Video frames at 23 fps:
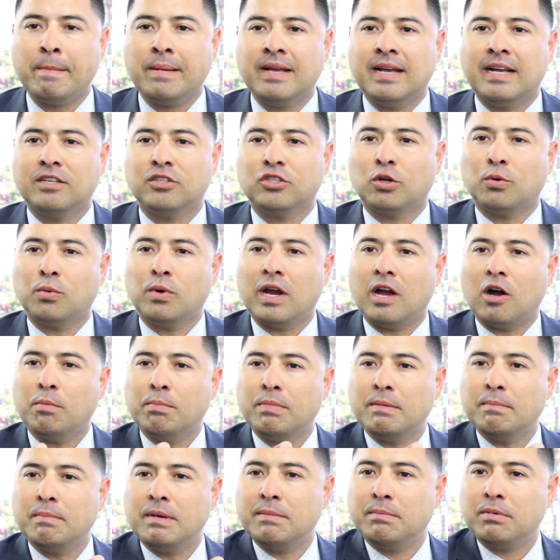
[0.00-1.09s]
And so we're
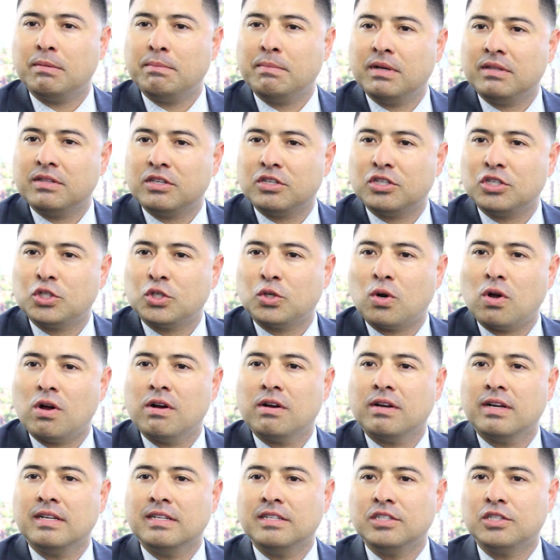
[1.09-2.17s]
helping people build a
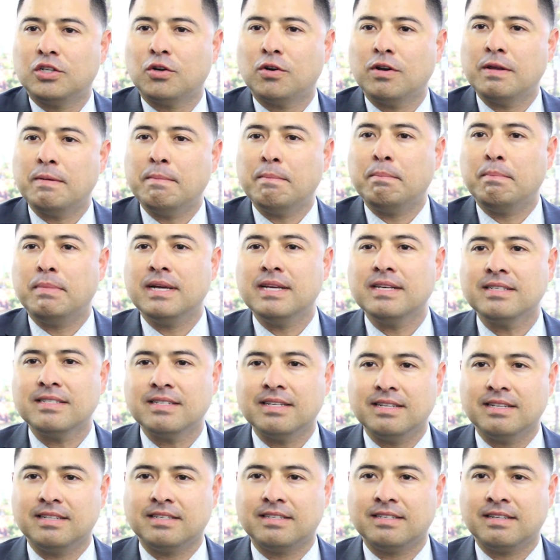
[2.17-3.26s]
strong, enduring
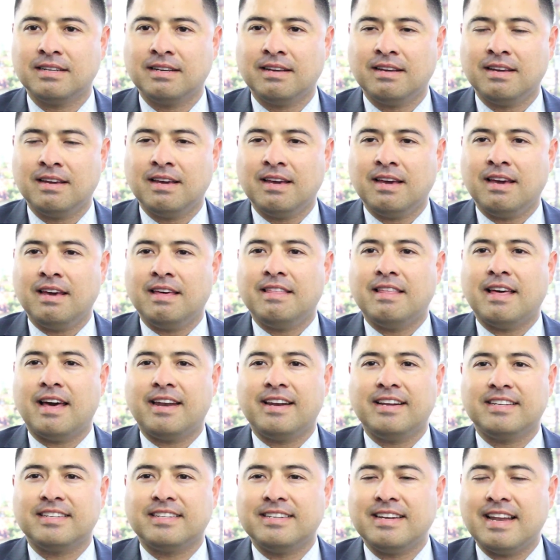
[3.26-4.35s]
business. that
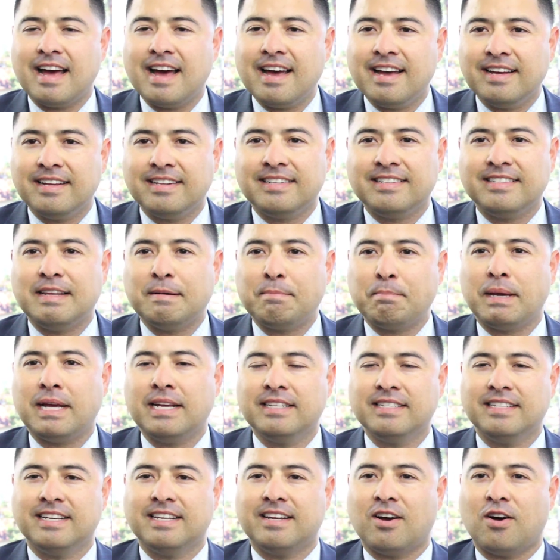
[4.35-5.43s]
is not
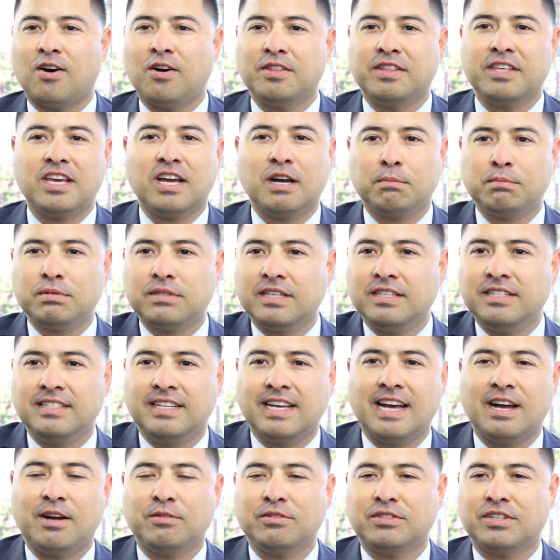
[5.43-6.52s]
dependent on the ups and
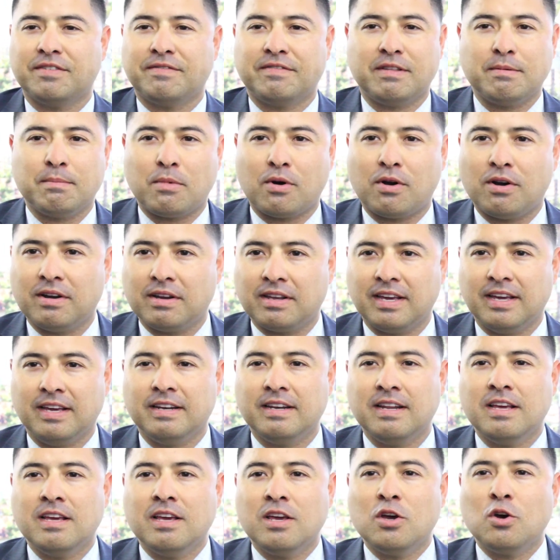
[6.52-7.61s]
downs of the market.